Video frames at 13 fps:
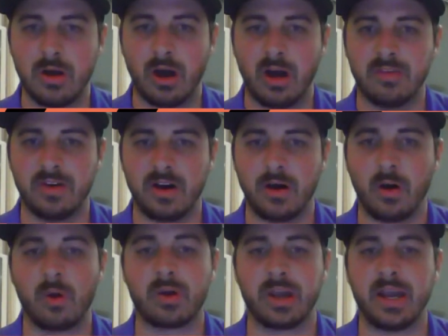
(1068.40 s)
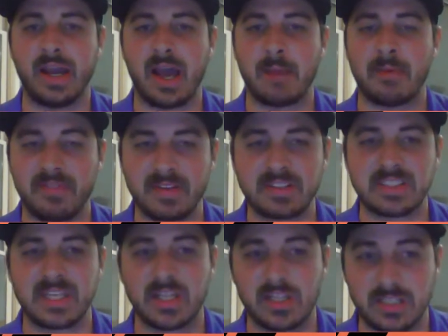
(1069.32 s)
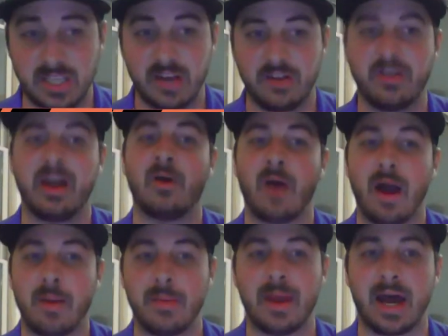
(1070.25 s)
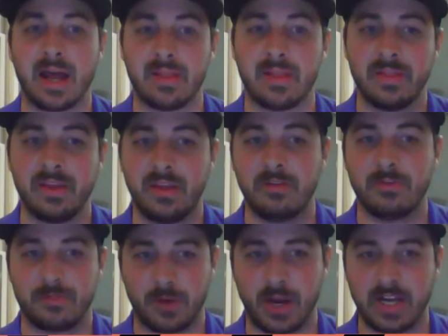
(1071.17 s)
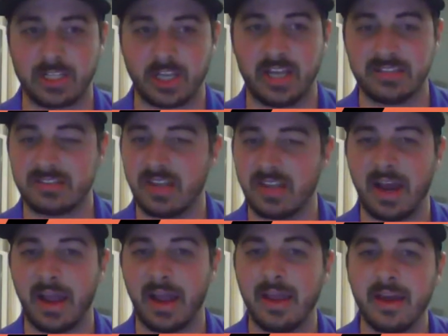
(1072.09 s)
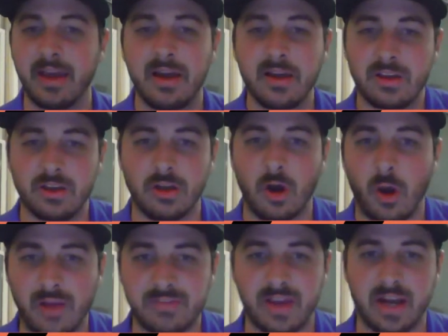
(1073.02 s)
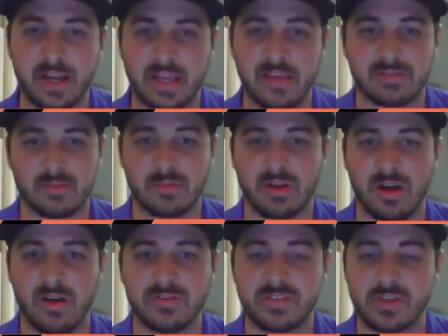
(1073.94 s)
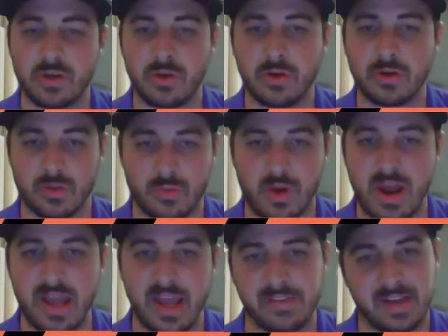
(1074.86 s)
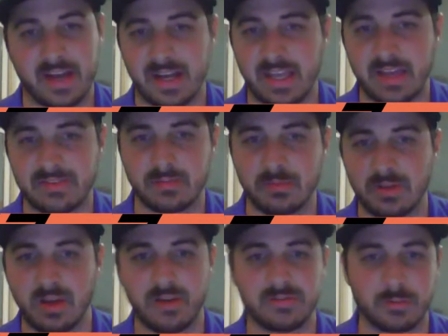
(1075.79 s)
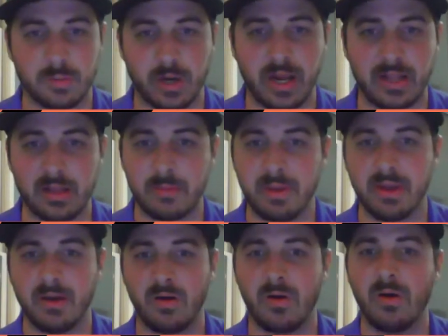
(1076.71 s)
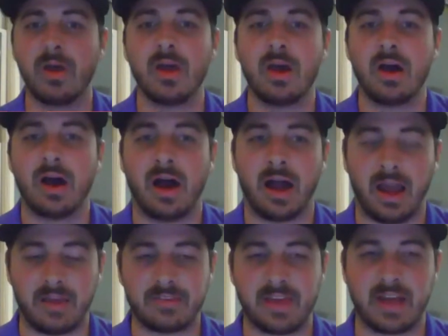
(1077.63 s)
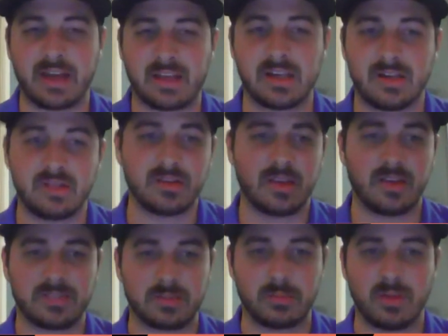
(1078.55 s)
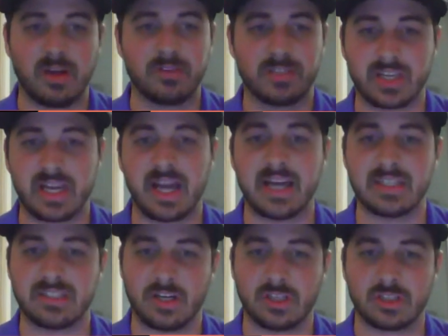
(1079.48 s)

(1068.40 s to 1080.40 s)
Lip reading: of I'm a facilitator now. I'm not the franchise guy. I've got to give some love to Ray. I've got to give some love to Bradley Beal. I've got to give some love to the guys that are